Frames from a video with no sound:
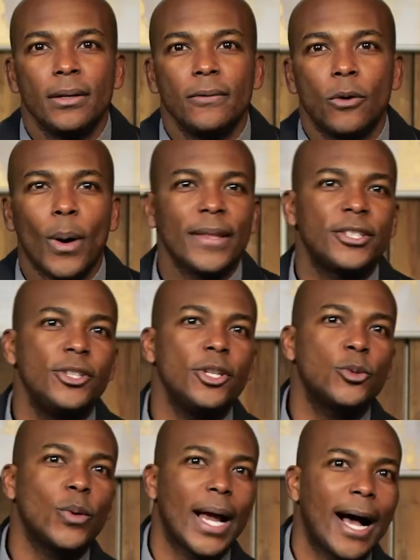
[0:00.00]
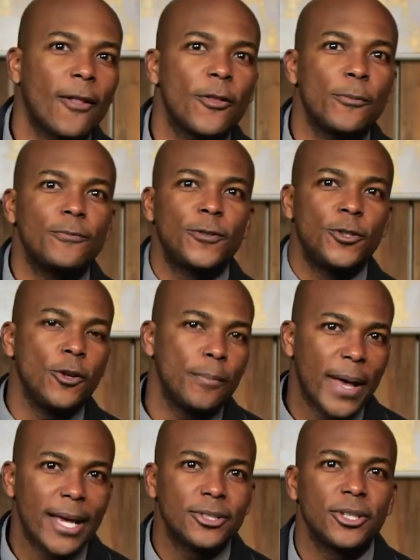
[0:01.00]
Well, while the students were out, the student
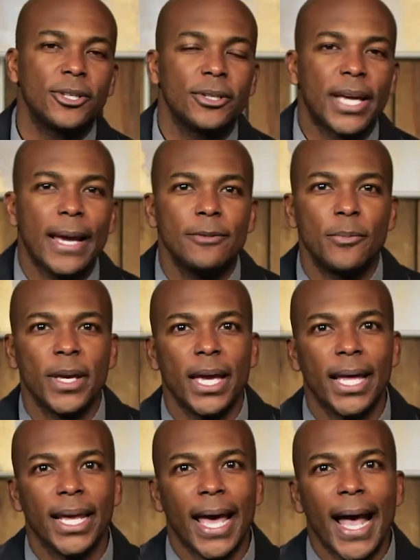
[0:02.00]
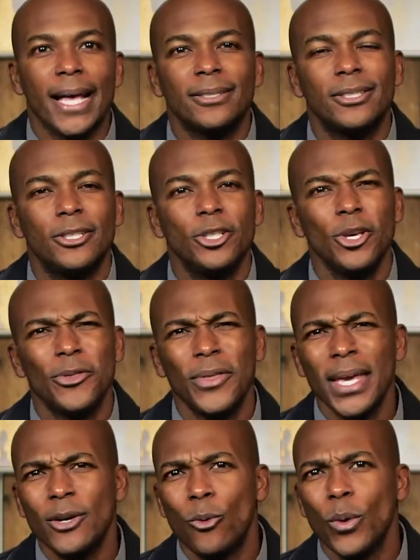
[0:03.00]
pastor came to me and he asked, Do you
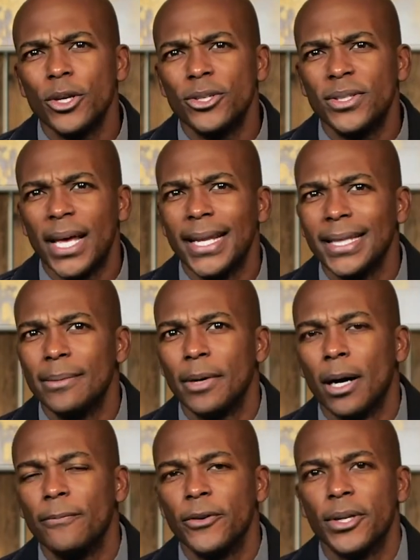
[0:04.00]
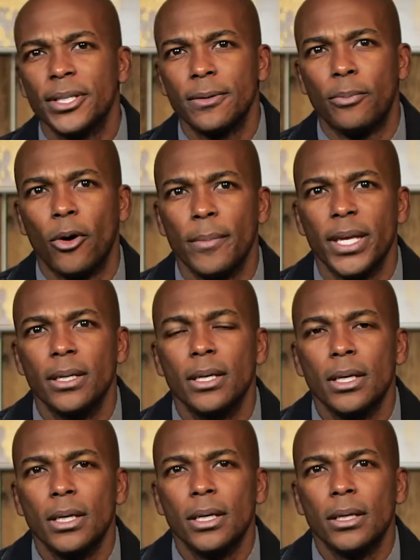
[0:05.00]
think we're setting them up for disappointment?
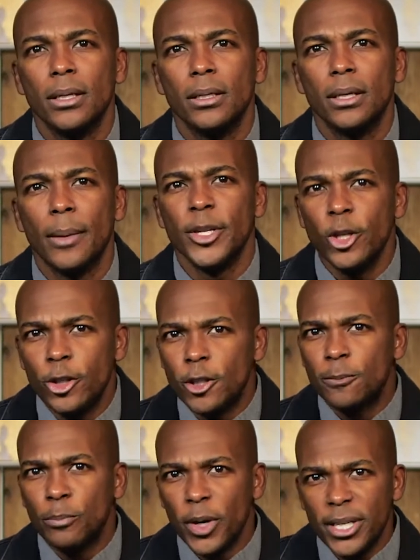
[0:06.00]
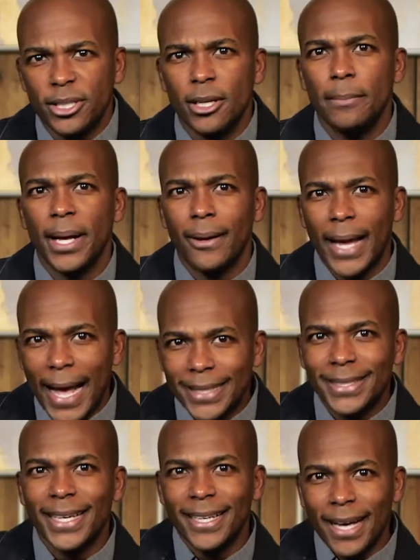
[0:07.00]
I mean, you just preached about
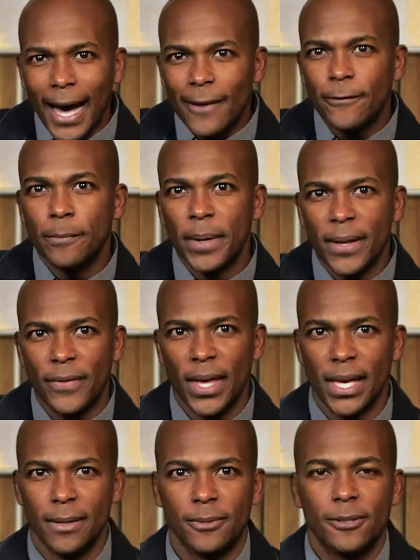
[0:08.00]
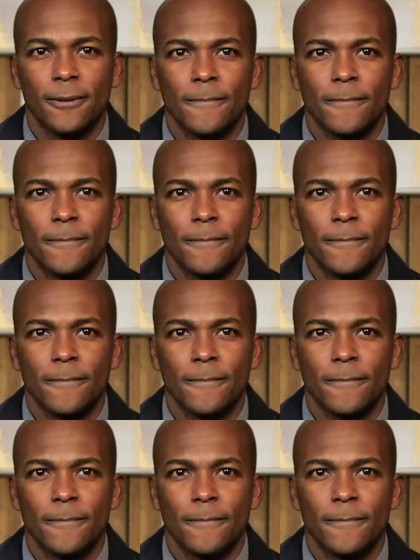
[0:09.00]
asking God for big things.